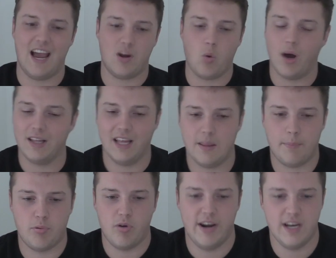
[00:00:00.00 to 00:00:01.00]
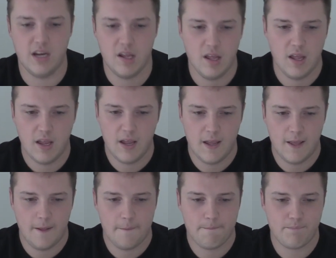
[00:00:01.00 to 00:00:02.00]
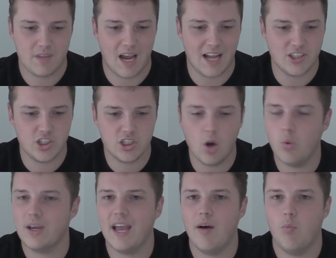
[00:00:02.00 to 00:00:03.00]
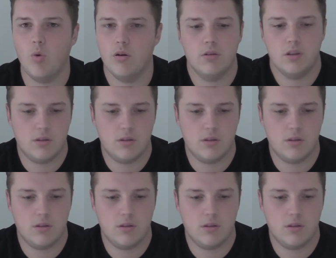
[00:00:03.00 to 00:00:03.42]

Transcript: I quite like the print. I just don't get what